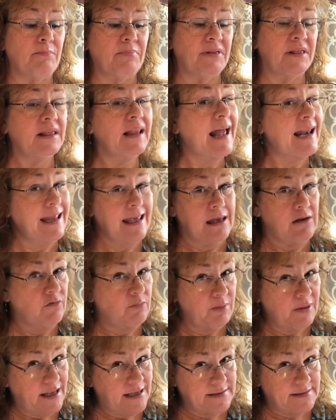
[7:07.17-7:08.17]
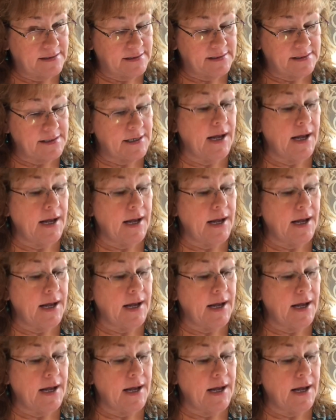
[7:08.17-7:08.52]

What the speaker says: plenty of places to